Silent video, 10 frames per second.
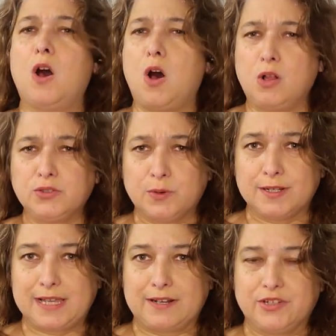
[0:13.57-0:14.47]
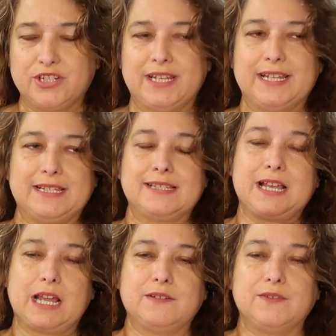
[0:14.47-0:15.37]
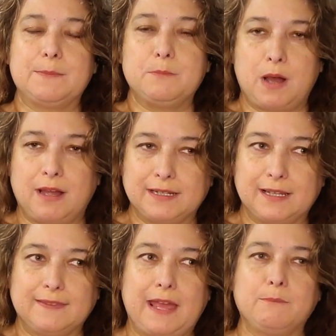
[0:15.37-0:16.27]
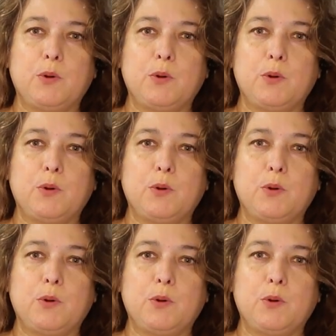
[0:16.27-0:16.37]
All Taurus energy is kind of embodying that.